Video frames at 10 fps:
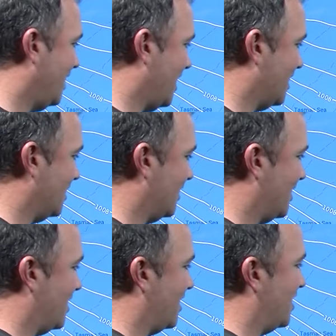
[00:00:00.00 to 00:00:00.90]
And
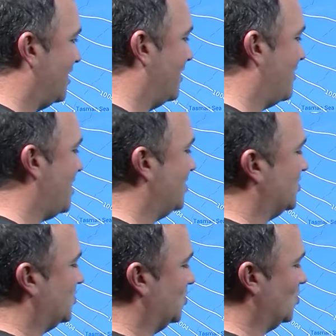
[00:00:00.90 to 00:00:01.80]
that is
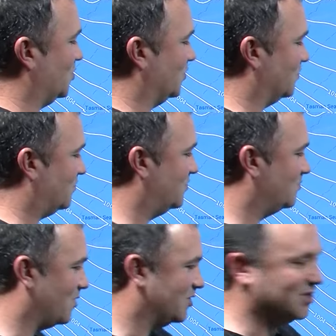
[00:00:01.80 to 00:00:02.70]
sort of
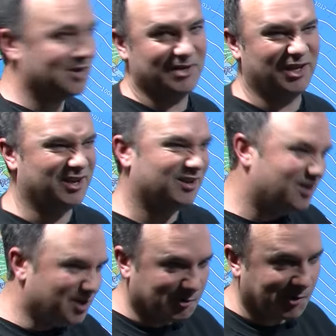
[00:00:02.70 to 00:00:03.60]
what is happening here,
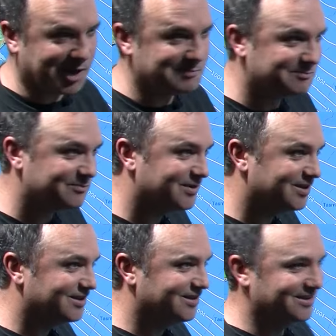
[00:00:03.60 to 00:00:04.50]
in a way.
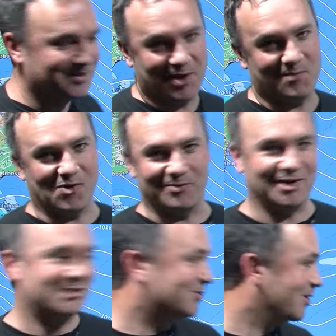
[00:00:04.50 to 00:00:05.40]
That probably
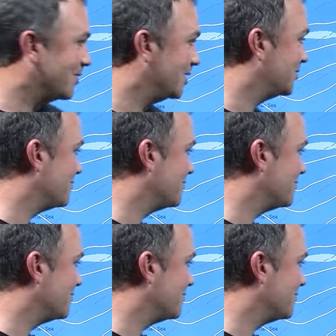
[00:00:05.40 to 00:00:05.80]
doesn't really mean too